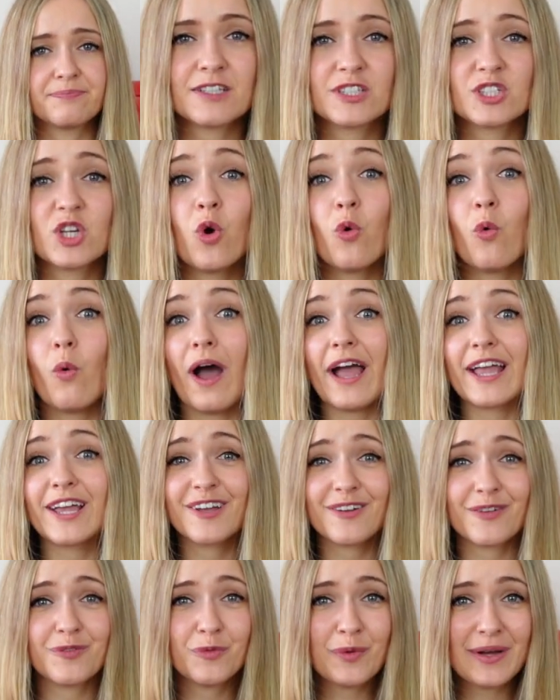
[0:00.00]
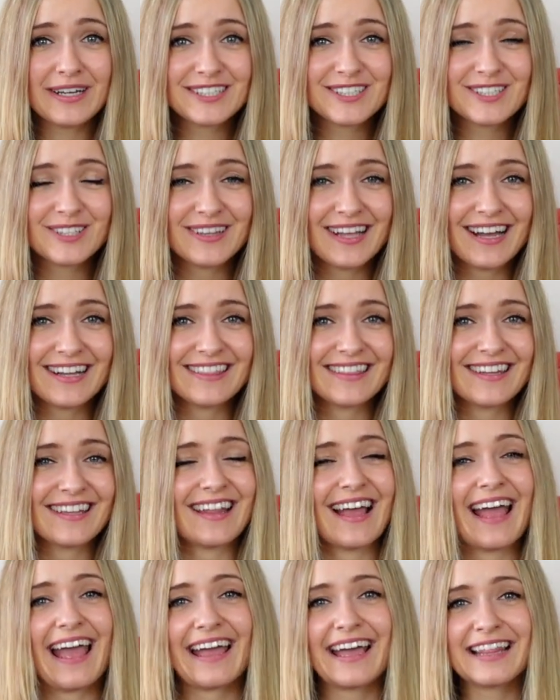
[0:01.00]
So I went to
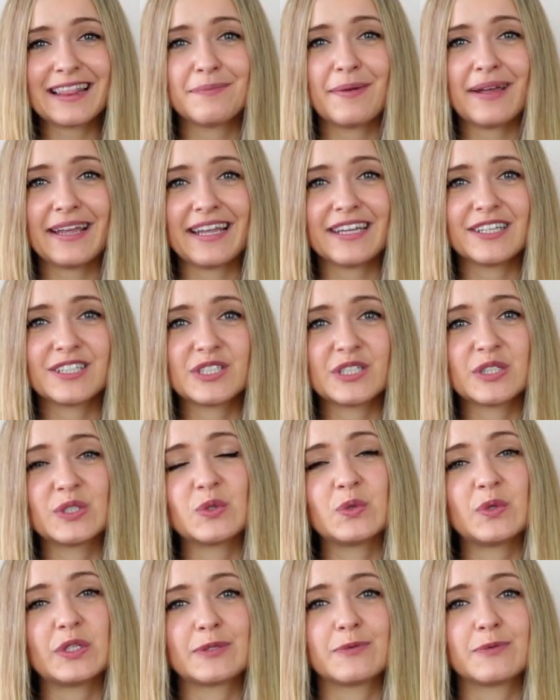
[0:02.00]
London, I had my interview.